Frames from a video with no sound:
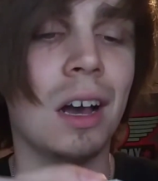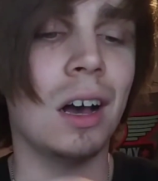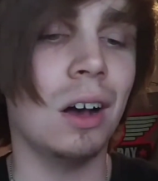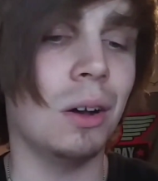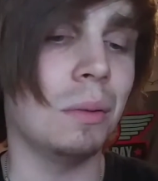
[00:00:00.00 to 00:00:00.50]

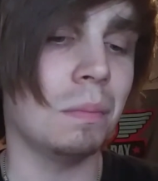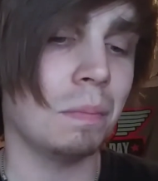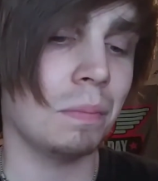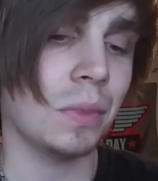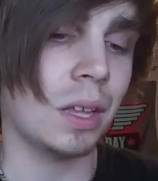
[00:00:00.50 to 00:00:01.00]
I
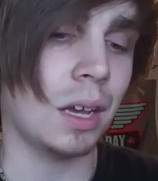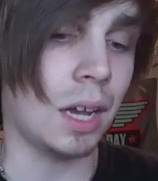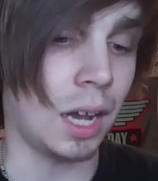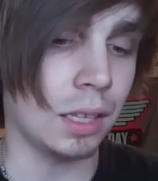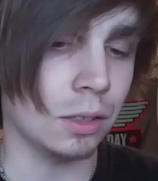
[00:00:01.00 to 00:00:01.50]

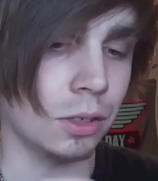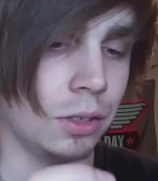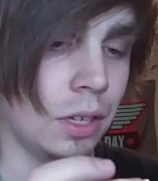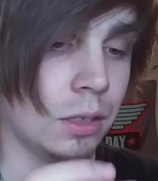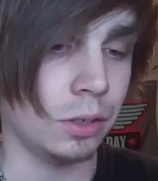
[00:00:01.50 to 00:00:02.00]

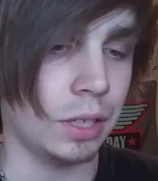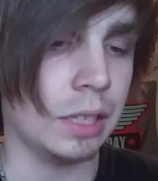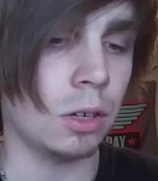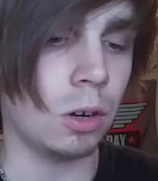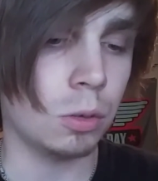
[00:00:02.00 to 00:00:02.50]
learned
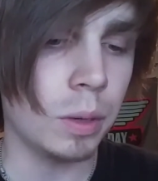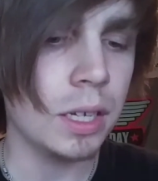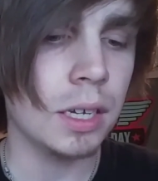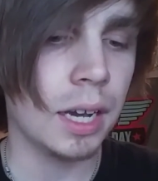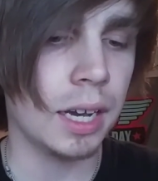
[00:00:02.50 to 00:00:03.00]
that the hard
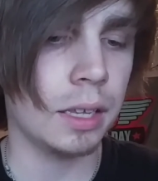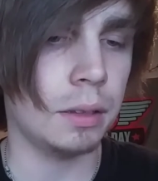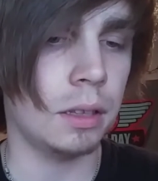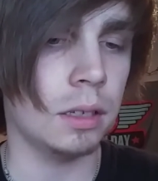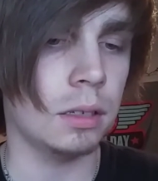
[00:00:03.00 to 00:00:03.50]
way
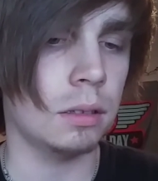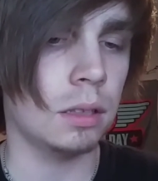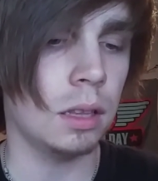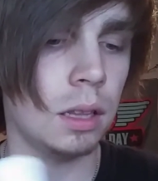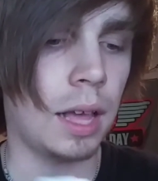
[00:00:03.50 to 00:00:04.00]
at the
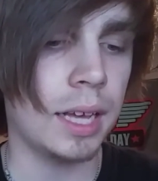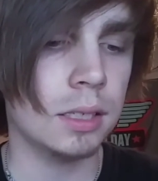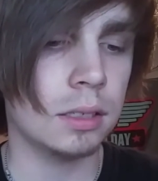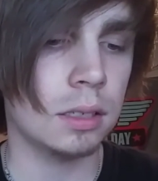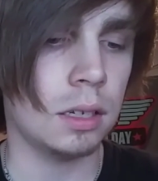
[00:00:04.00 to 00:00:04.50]

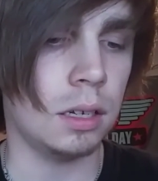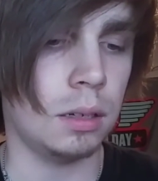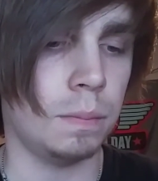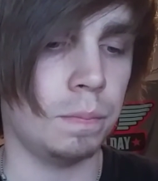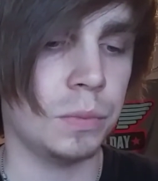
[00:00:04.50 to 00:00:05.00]
last
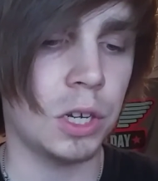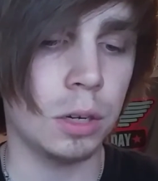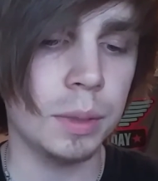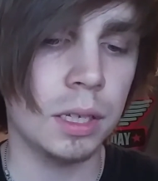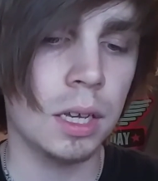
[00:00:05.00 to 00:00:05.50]

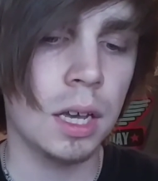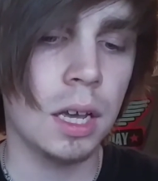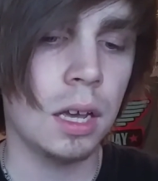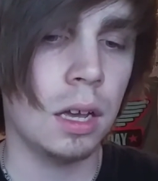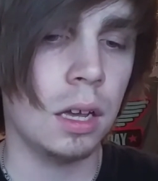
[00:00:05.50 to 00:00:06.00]
tournament.
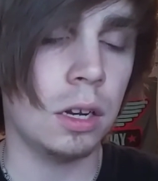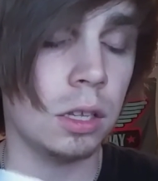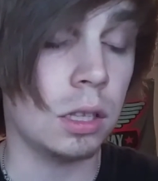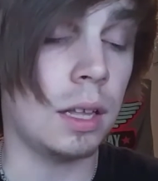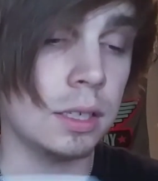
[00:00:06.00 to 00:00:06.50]

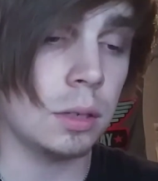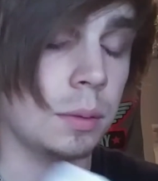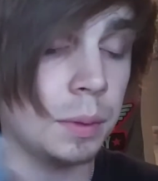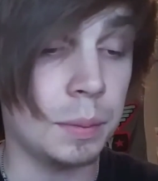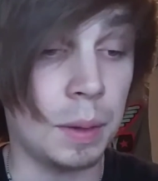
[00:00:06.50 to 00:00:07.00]
Not the last
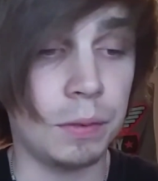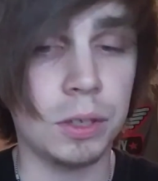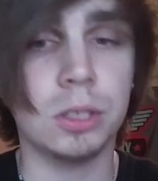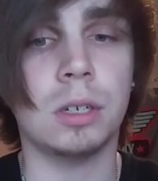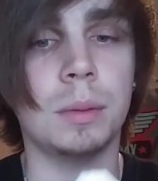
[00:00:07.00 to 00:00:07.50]
tournament, but my
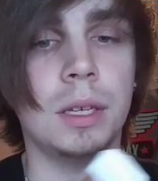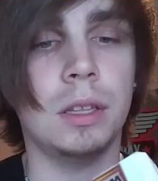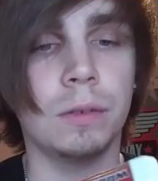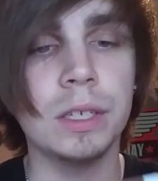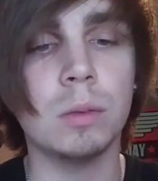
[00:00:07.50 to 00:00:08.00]
first tournament.
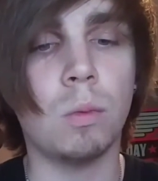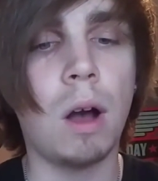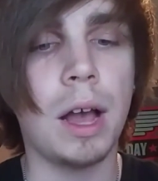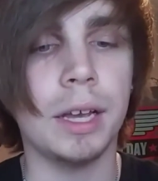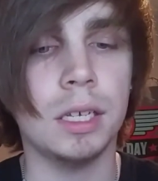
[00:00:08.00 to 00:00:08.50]
And the reason
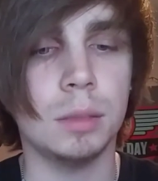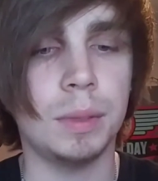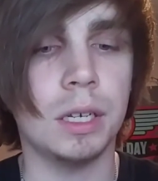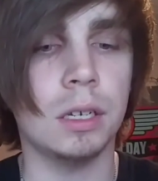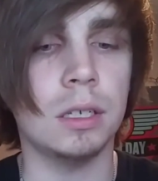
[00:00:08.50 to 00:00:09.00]
why is
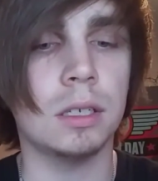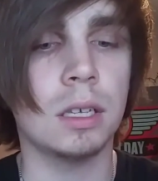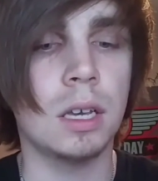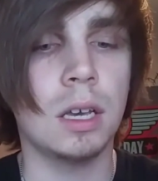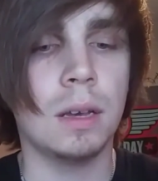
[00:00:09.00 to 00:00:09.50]
because
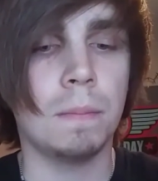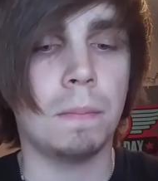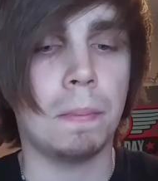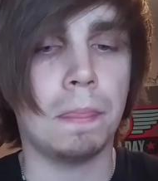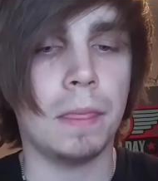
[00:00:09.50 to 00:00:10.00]

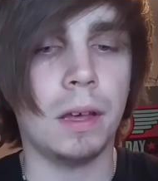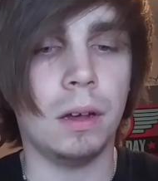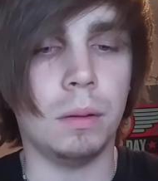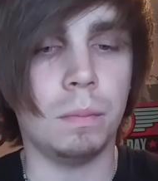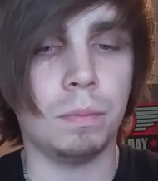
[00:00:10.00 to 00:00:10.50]

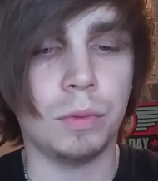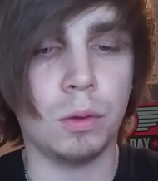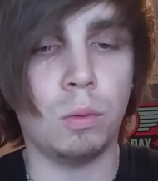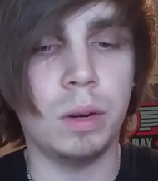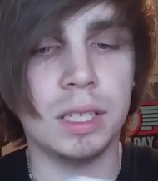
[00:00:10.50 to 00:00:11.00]

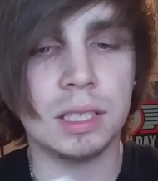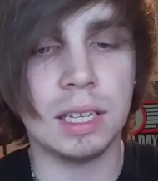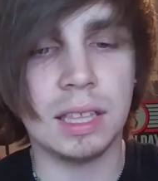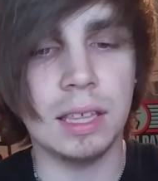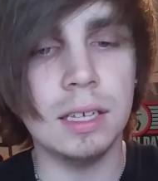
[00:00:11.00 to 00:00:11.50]
when it's
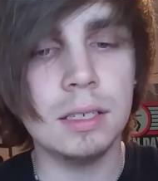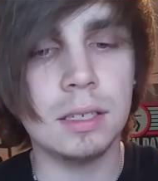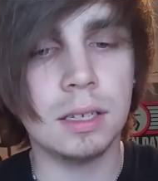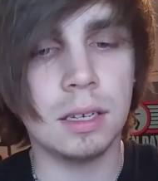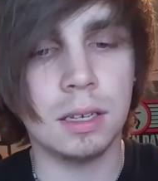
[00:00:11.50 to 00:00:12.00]
like this,